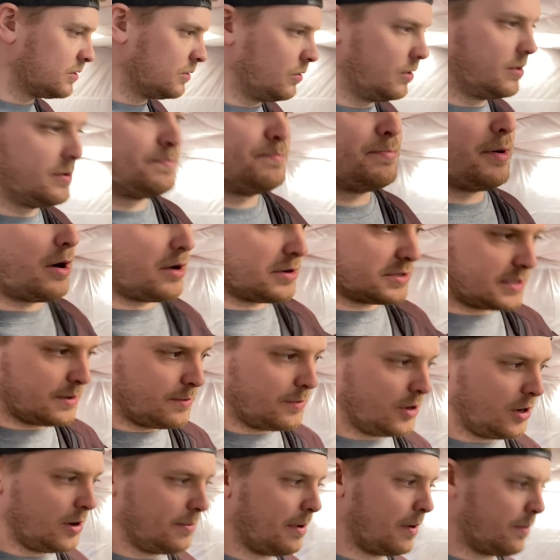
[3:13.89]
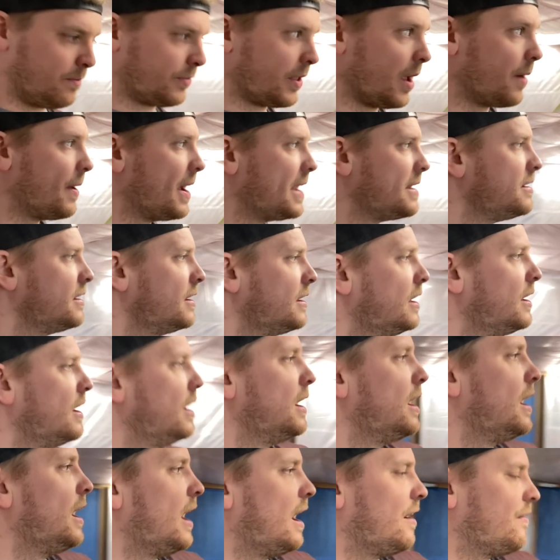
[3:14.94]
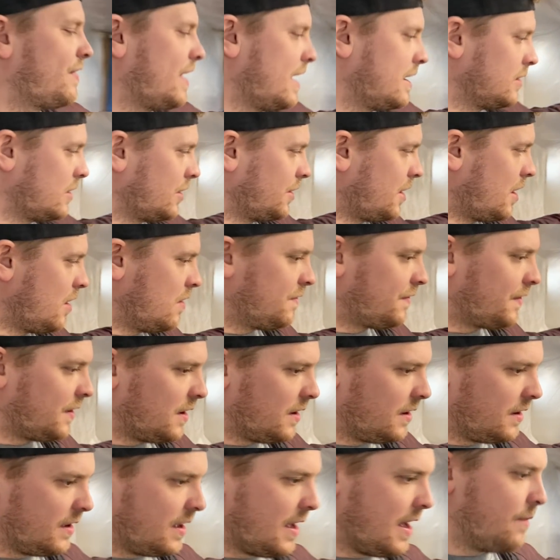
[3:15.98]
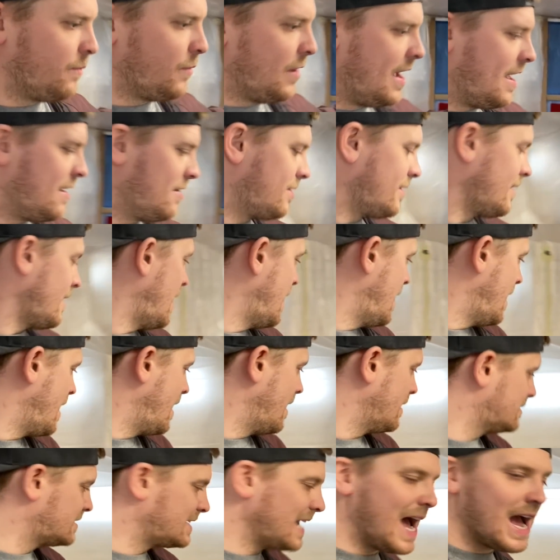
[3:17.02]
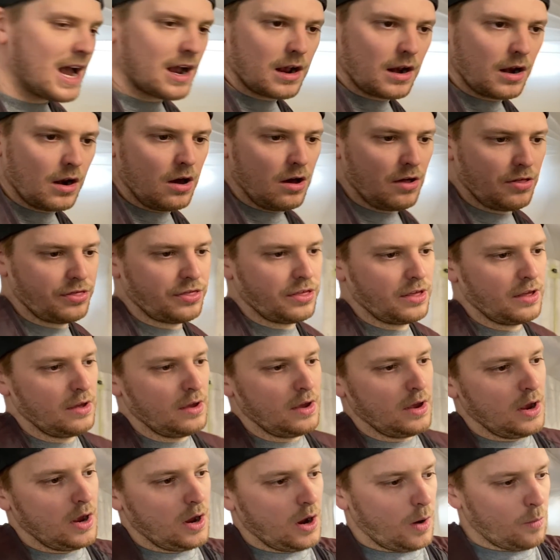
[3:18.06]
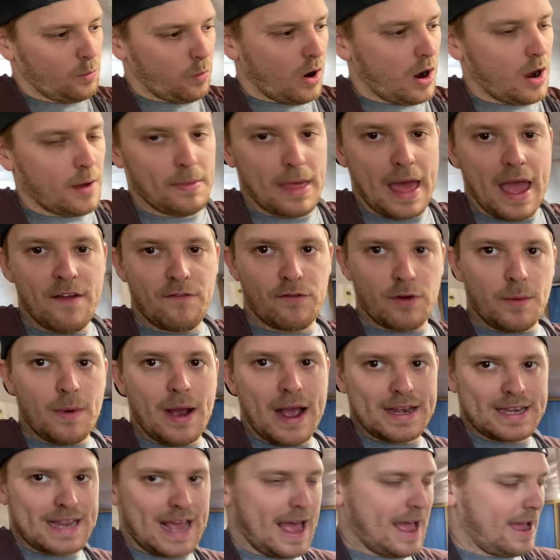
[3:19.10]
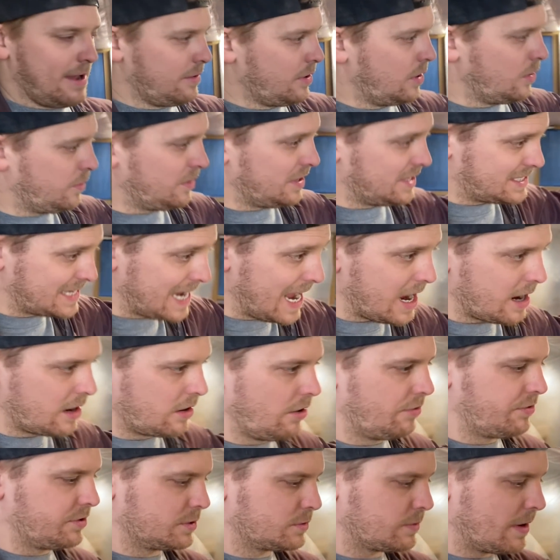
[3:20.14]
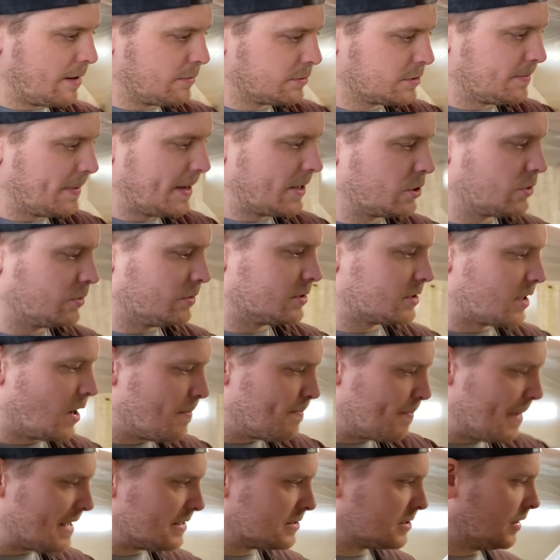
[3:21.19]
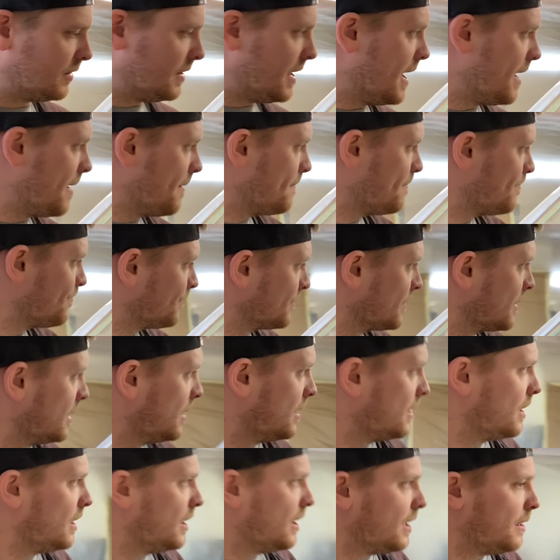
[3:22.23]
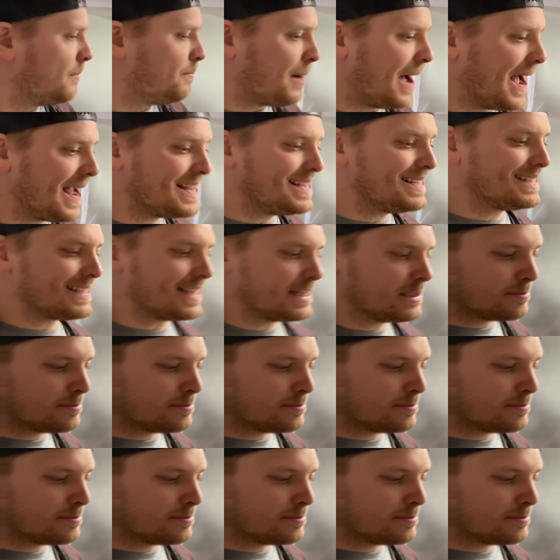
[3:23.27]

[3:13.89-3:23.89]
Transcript: or the parts that we're going to be doing. I've then gone over with tack cloth and wiped everywhere down with a tack cloth as well to make sure there's no bits on it. Paint is